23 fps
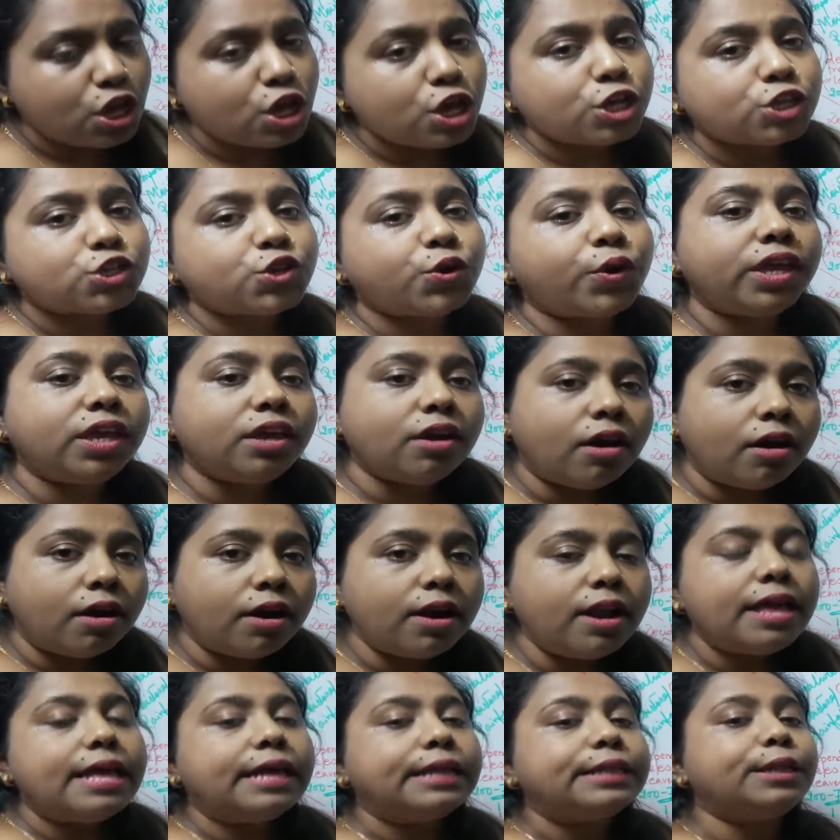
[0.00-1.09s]
So here
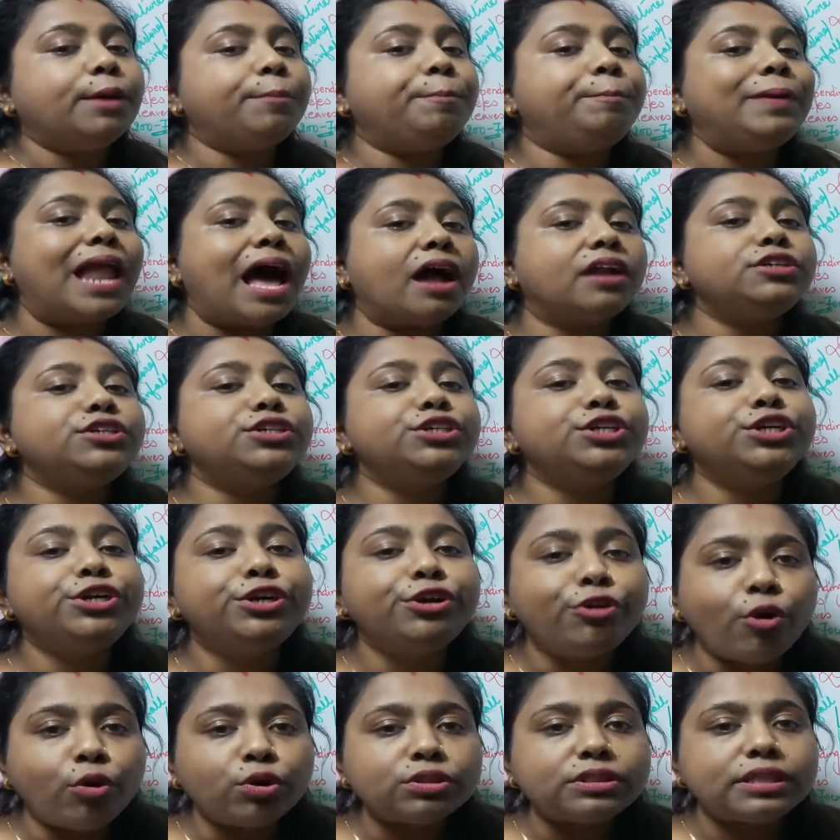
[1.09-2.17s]
the plant
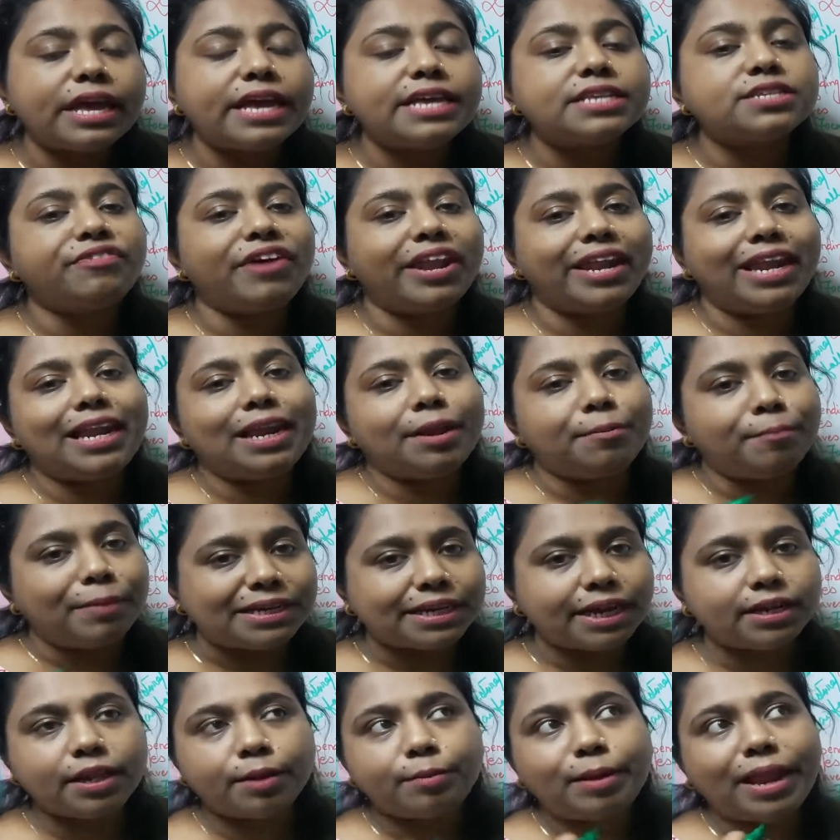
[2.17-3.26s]
growth is very
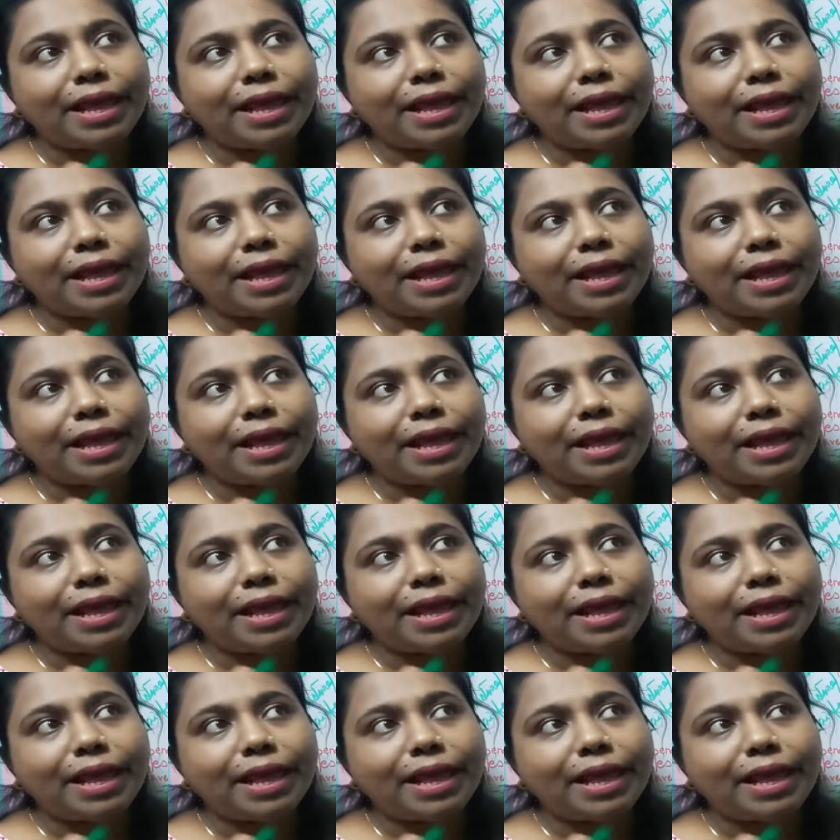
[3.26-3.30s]
limited.